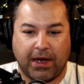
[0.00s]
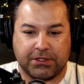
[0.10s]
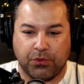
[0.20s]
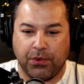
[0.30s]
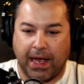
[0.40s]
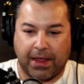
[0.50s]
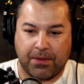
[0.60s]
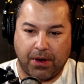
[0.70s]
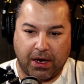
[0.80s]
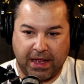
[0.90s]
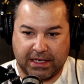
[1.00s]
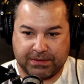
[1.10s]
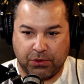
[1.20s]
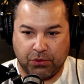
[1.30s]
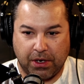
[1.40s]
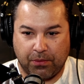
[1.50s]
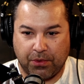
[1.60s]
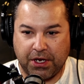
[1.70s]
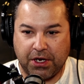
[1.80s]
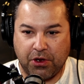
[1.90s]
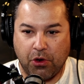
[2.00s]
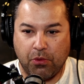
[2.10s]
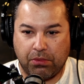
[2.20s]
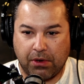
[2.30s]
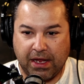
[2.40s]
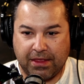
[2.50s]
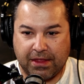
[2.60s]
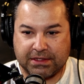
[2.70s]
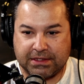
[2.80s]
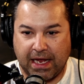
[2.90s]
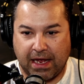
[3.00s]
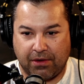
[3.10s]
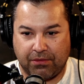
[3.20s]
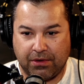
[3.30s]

So we got the podcast pulled up. We're going to go break this down